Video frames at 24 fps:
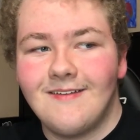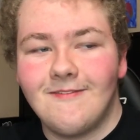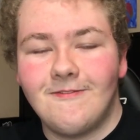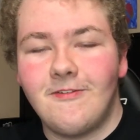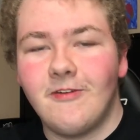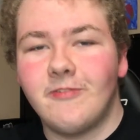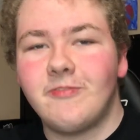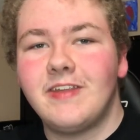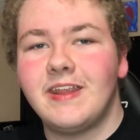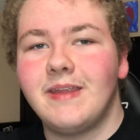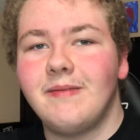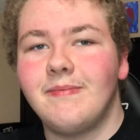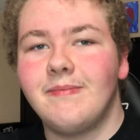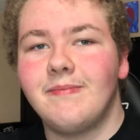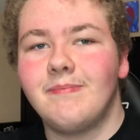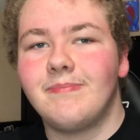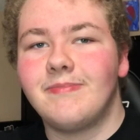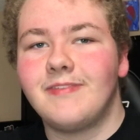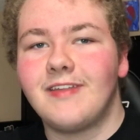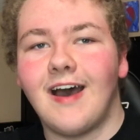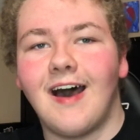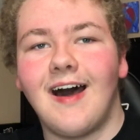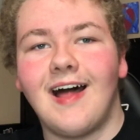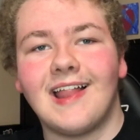
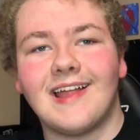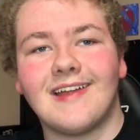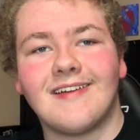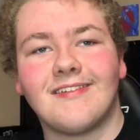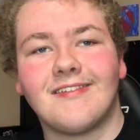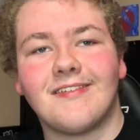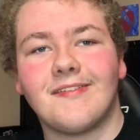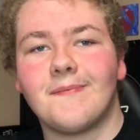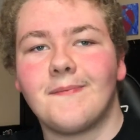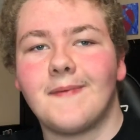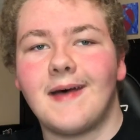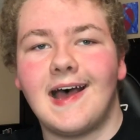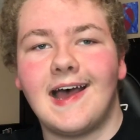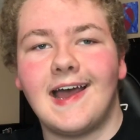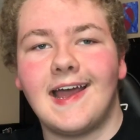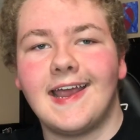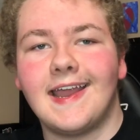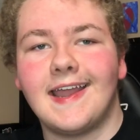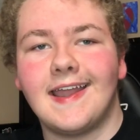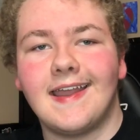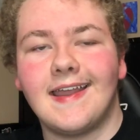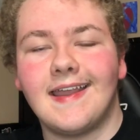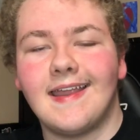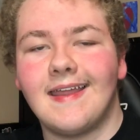$15 of
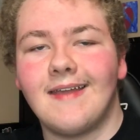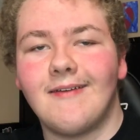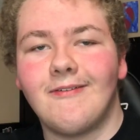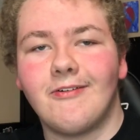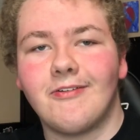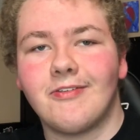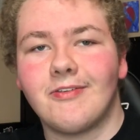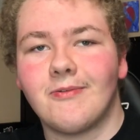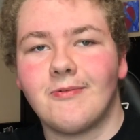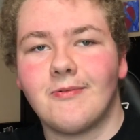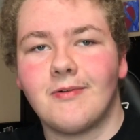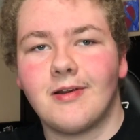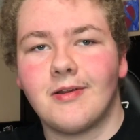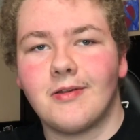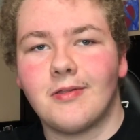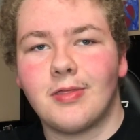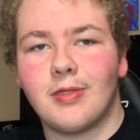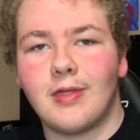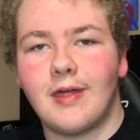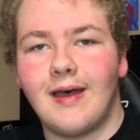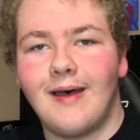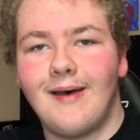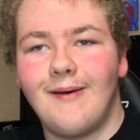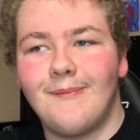mine. It wasn't
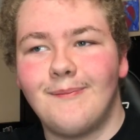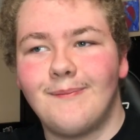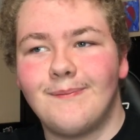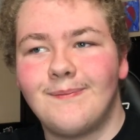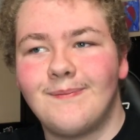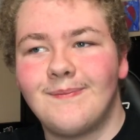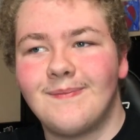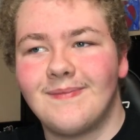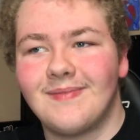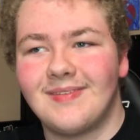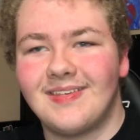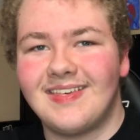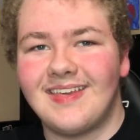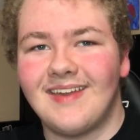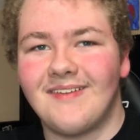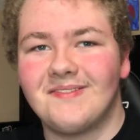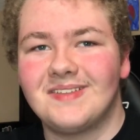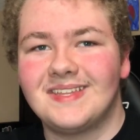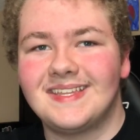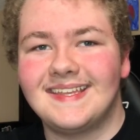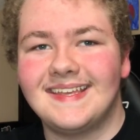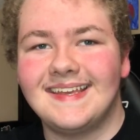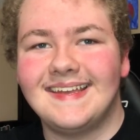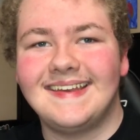worth
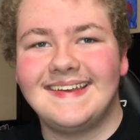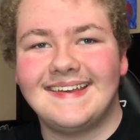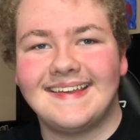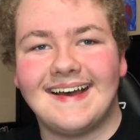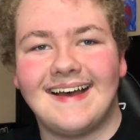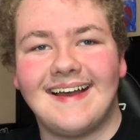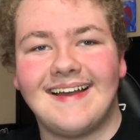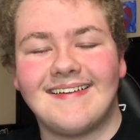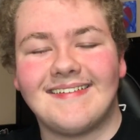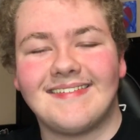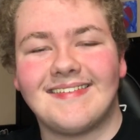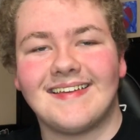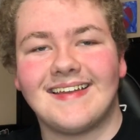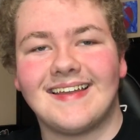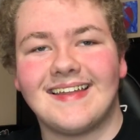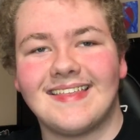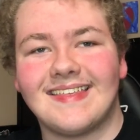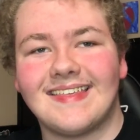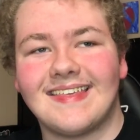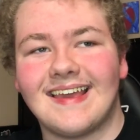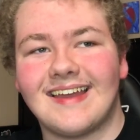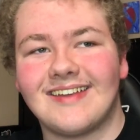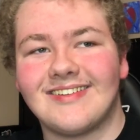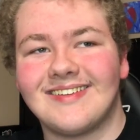$17 of
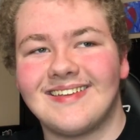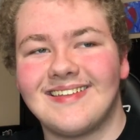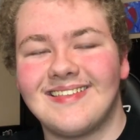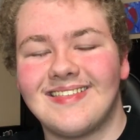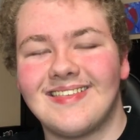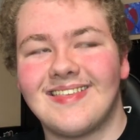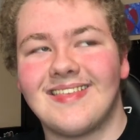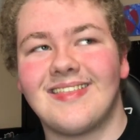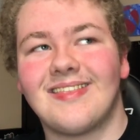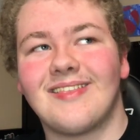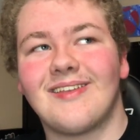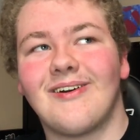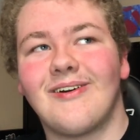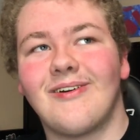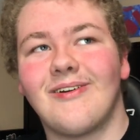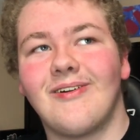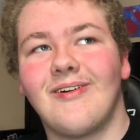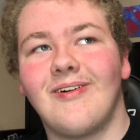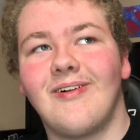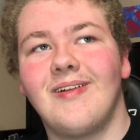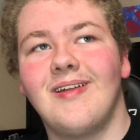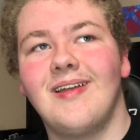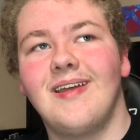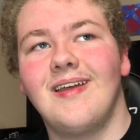concessions in
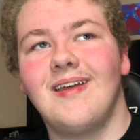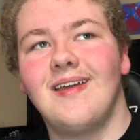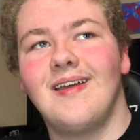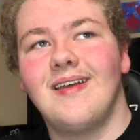total.